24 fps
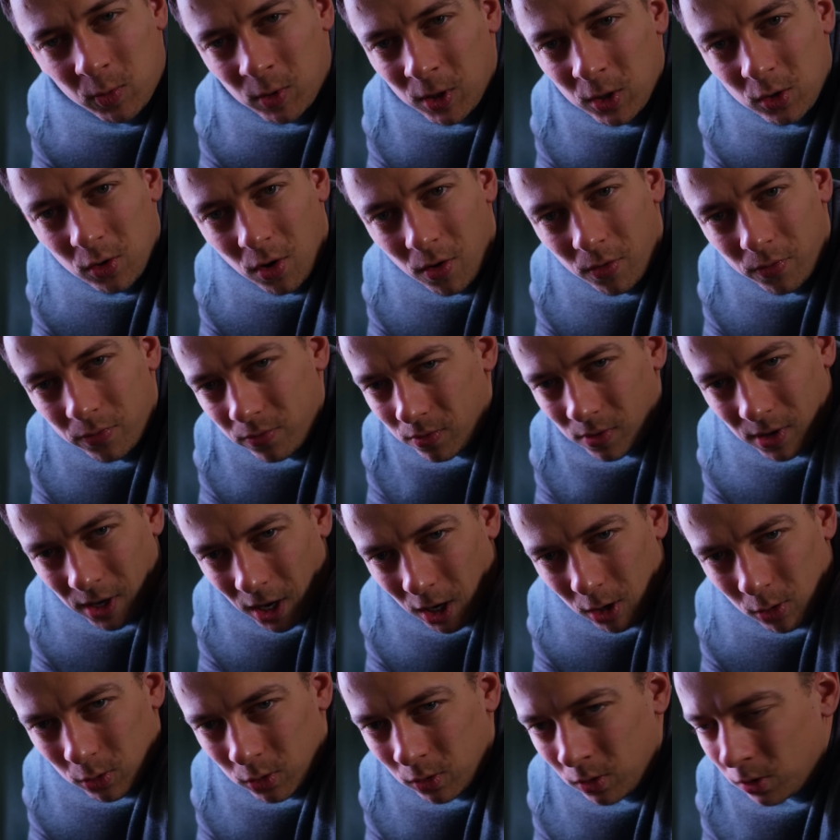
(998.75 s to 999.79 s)
when it's off,
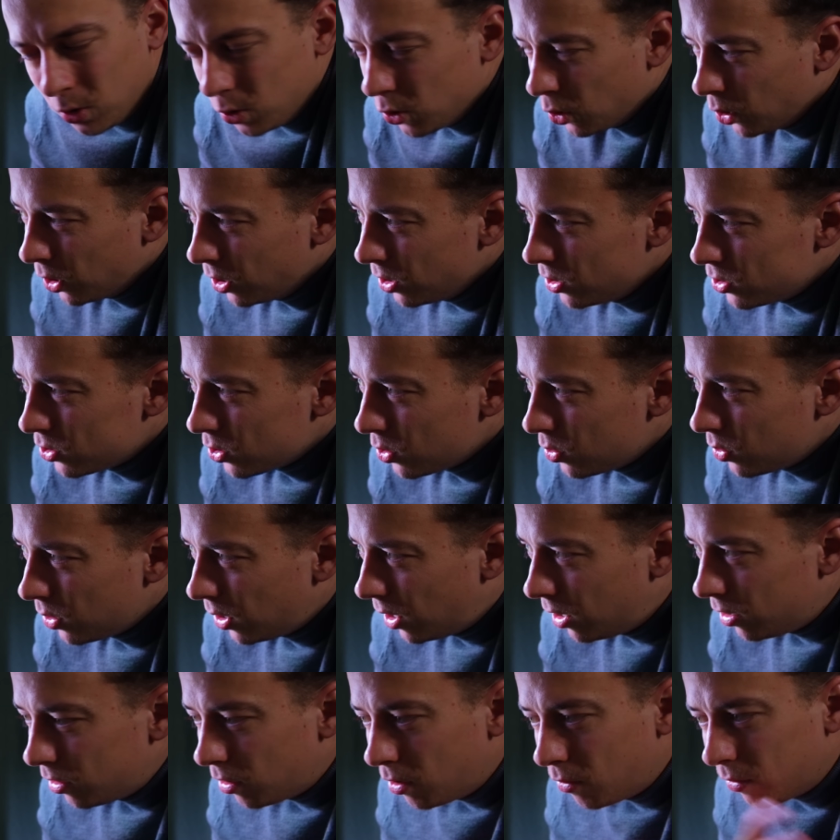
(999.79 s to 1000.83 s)
I also enjoy it. So
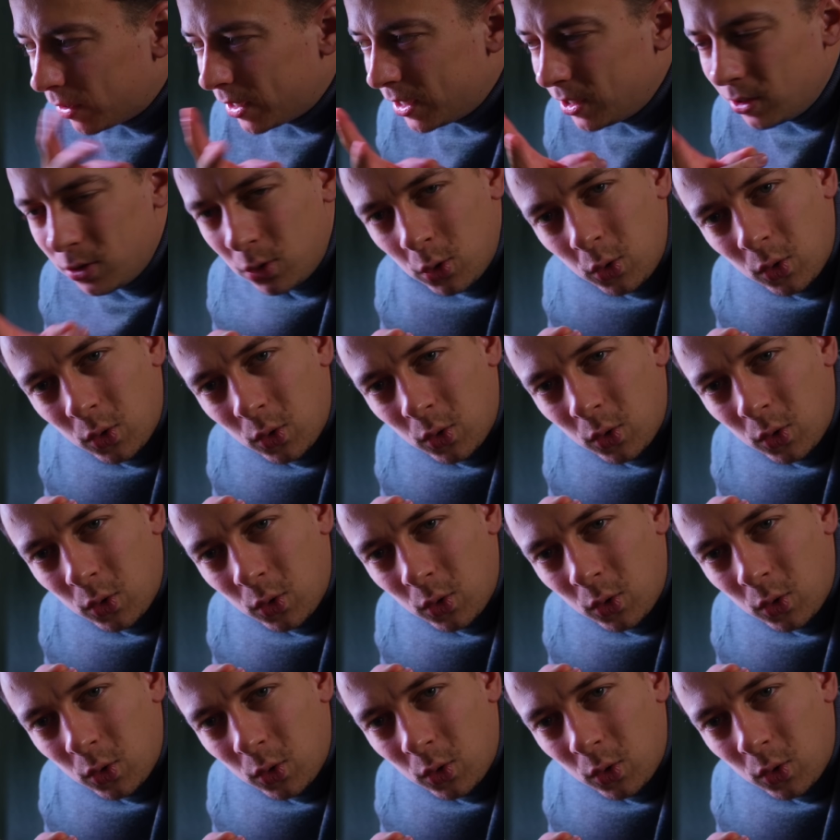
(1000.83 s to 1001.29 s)
I'll overlay 2